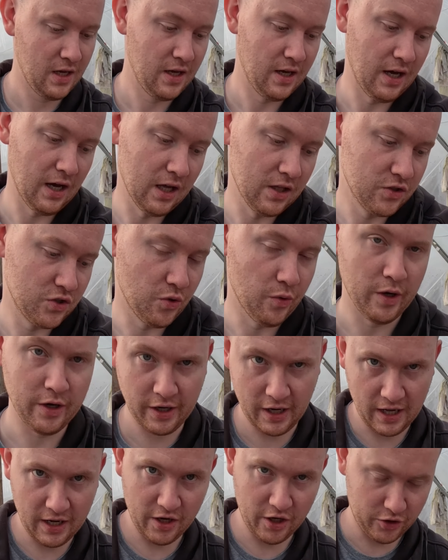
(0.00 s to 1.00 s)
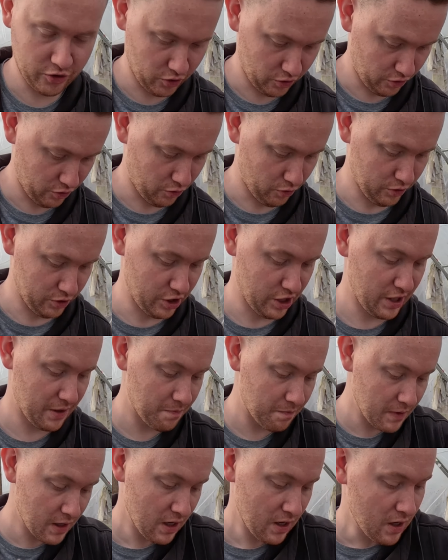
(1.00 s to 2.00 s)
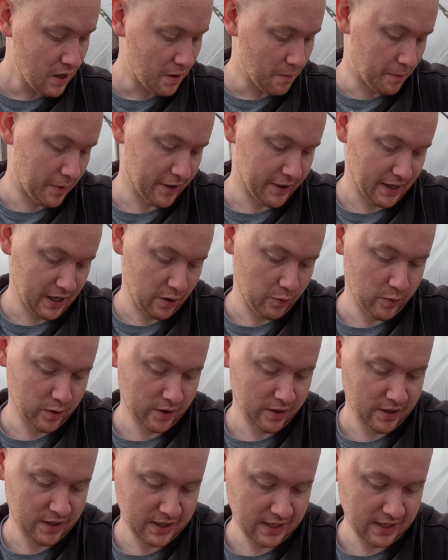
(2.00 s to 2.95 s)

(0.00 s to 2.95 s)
and so on. I'll not do the whole tray, but I will